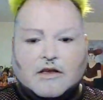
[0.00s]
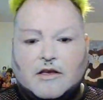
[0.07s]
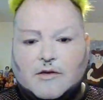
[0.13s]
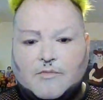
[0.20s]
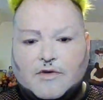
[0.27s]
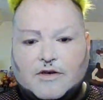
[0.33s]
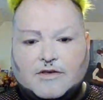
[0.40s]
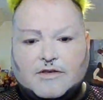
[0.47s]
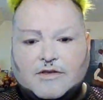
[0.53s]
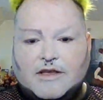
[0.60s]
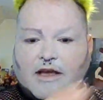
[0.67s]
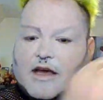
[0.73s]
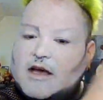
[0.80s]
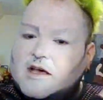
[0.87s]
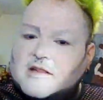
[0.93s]
I'm going to do the
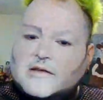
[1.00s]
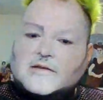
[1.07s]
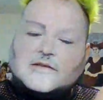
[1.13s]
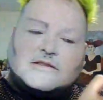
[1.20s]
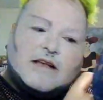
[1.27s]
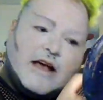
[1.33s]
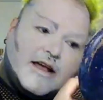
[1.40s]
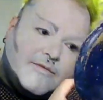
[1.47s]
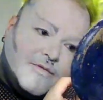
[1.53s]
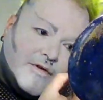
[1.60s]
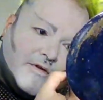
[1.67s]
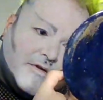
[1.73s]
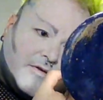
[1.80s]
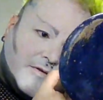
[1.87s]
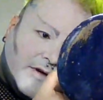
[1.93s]
other side
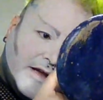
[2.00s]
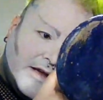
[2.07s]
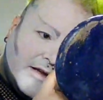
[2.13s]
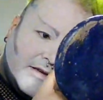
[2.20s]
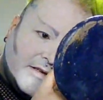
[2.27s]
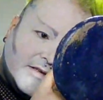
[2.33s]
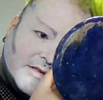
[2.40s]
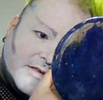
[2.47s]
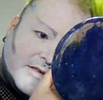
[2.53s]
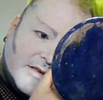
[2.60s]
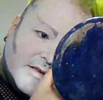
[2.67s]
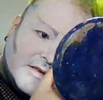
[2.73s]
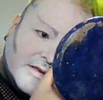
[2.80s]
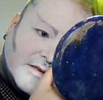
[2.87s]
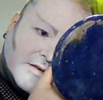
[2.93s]
real quick just
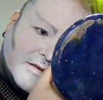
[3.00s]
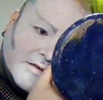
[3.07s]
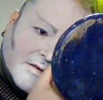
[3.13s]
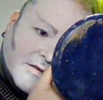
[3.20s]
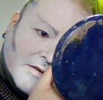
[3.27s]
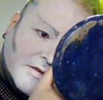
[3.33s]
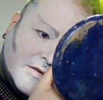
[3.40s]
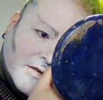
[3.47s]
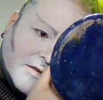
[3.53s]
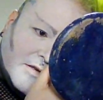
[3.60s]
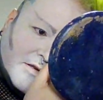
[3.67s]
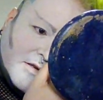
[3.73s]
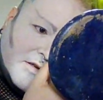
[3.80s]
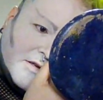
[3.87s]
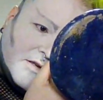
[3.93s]
to
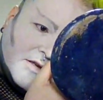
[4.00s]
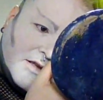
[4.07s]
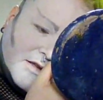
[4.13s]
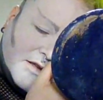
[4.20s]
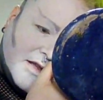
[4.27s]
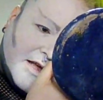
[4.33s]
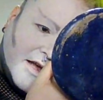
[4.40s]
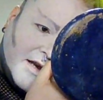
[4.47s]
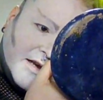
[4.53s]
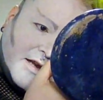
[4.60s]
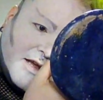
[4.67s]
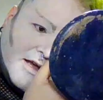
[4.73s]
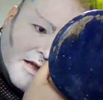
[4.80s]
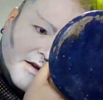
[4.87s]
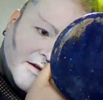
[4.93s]
get that
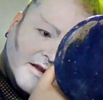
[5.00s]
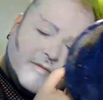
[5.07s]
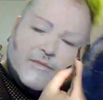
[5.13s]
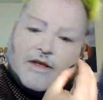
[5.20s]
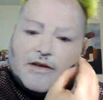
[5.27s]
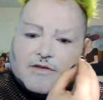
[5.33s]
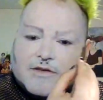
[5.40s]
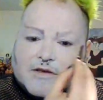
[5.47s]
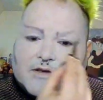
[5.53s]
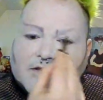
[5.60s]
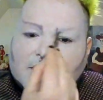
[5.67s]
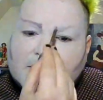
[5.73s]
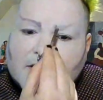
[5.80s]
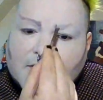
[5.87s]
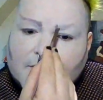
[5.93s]
done and measured,
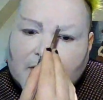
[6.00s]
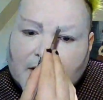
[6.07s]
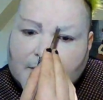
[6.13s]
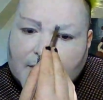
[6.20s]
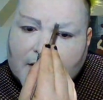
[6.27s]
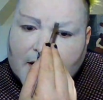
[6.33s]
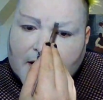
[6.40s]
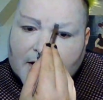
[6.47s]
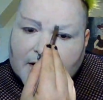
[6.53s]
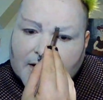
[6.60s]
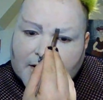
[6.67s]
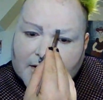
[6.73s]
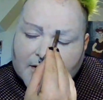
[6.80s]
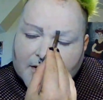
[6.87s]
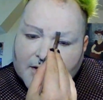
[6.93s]
so maybe I
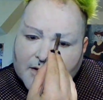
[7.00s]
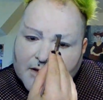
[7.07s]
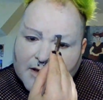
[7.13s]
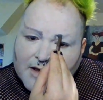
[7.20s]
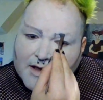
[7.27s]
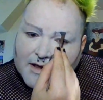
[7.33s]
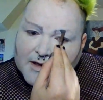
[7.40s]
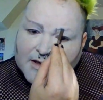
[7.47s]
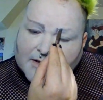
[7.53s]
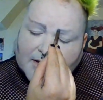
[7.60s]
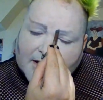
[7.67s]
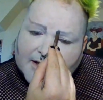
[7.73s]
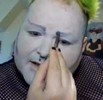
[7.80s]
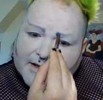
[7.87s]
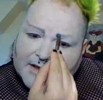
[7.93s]
can, because
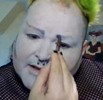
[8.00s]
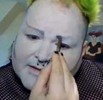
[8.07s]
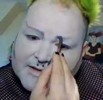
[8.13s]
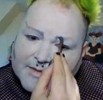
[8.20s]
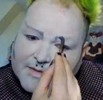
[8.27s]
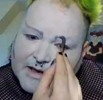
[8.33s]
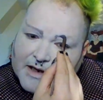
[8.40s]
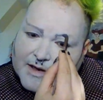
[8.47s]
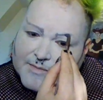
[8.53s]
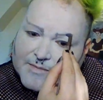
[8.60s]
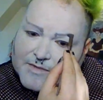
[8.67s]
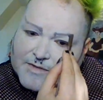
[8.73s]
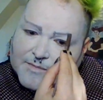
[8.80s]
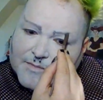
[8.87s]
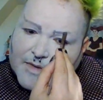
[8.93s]
lately
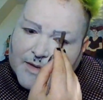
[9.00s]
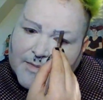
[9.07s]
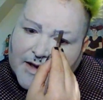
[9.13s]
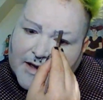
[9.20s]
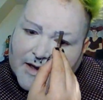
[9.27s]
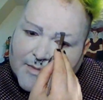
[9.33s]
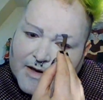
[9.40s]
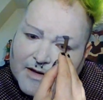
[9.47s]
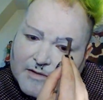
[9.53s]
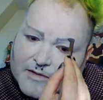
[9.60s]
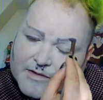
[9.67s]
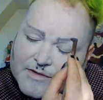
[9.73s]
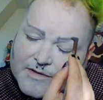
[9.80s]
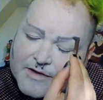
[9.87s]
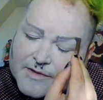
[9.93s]
sometimes my makeup, it
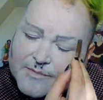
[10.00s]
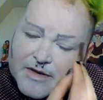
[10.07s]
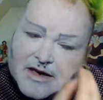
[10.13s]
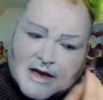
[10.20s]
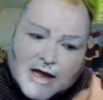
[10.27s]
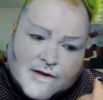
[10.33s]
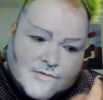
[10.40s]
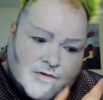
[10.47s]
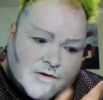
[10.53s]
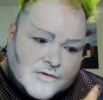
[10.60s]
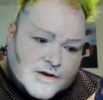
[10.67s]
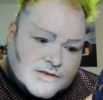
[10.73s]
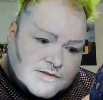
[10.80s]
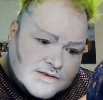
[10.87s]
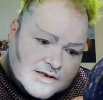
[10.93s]
looks good, but I've
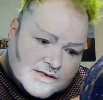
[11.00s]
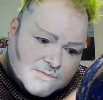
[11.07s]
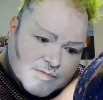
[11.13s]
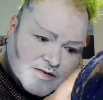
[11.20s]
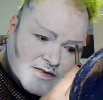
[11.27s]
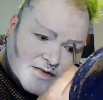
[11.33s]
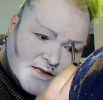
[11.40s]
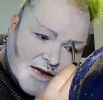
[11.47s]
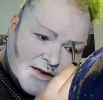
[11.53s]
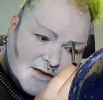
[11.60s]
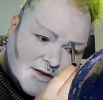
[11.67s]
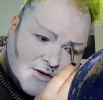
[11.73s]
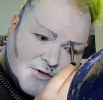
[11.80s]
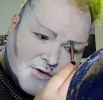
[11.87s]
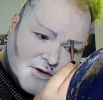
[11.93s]
noticed that it's been
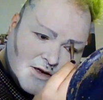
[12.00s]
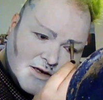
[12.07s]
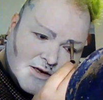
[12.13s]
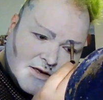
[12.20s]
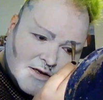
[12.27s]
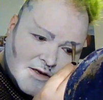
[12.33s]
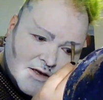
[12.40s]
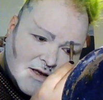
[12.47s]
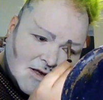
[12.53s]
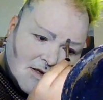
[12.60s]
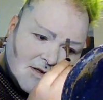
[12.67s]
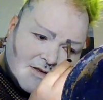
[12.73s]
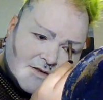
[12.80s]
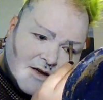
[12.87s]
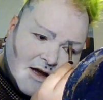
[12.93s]
slightly crooked,
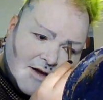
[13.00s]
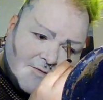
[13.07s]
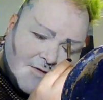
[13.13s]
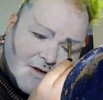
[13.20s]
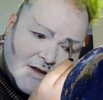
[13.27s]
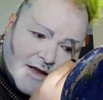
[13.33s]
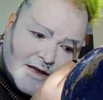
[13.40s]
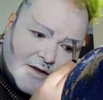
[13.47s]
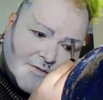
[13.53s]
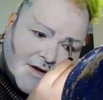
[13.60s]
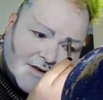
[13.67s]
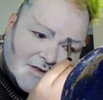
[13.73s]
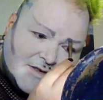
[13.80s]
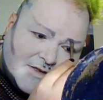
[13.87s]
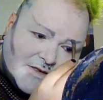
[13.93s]
so I feel like if I
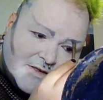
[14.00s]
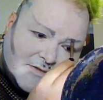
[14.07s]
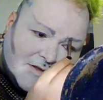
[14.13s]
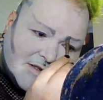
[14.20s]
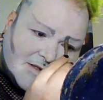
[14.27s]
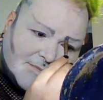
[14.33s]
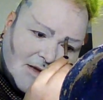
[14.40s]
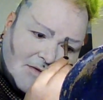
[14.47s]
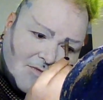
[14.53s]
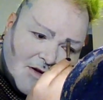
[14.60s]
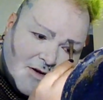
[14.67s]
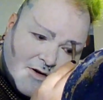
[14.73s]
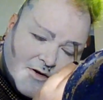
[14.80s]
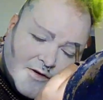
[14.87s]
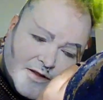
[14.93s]
just do this method
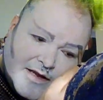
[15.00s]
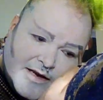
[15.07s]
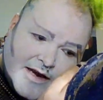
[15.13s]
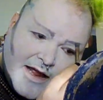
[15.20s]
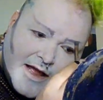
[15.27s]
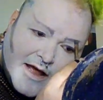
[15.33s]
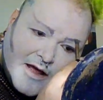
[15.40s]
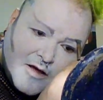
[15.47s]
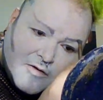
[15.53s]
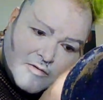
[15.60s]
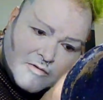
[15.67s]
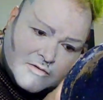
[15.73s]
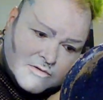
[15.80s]
early now,